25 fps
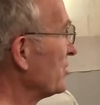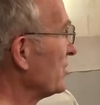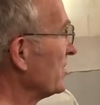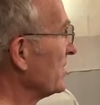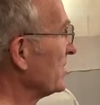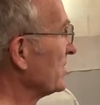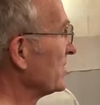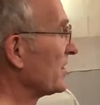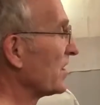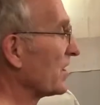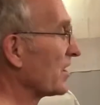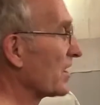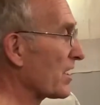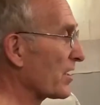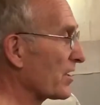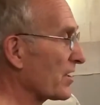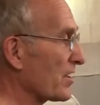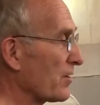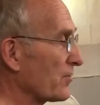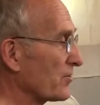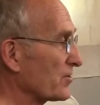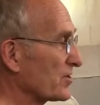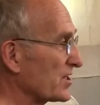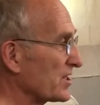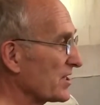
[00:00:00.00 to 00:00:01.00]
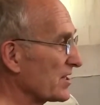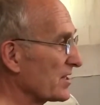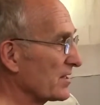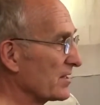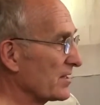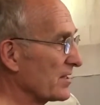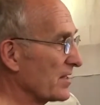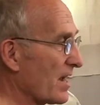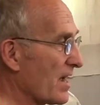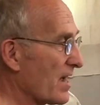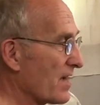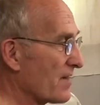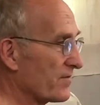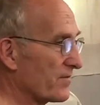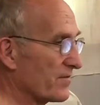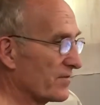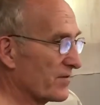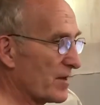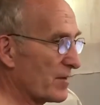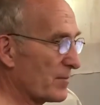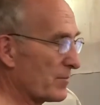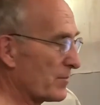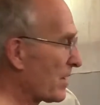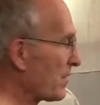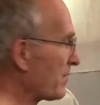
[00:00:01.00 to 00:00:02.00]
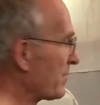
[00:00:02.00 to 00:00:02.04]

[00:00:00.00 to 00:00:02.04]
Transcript: It's a Gaussian graph, a